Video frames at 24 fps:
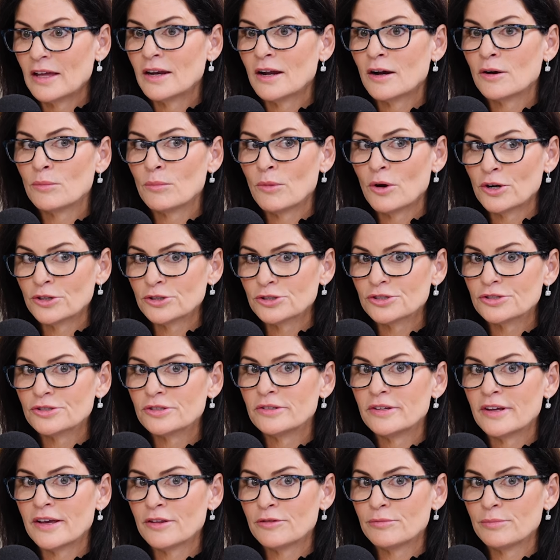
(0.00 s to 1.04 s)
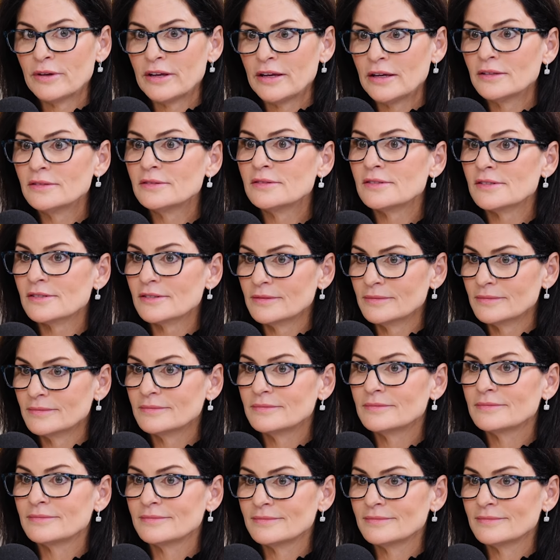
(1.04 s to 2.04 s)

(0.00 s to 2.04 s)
And our march to death begins.